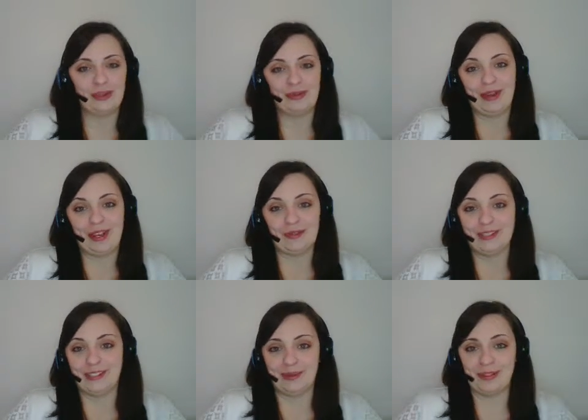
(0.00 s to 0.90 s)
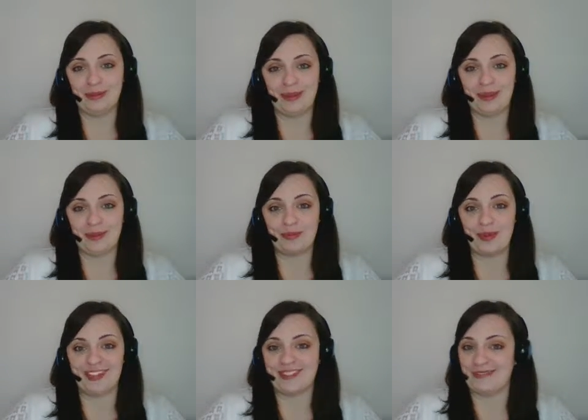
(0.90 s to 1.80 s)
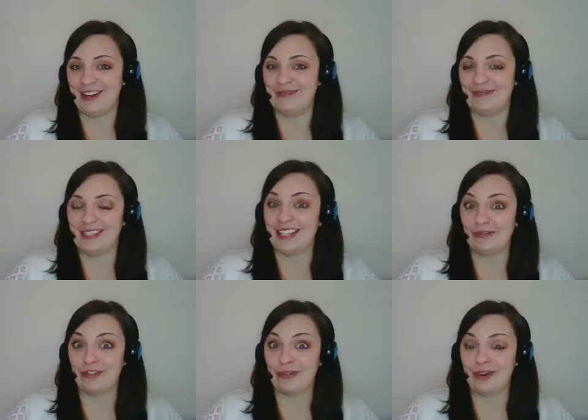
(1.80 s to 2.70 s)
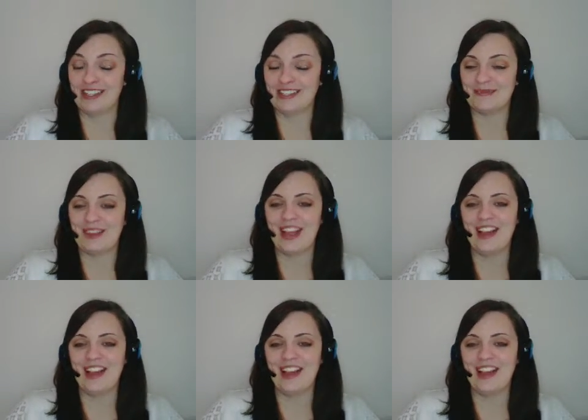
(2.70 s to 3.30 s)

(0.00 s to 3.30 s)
You may as well double up on those points, right? It's like free points.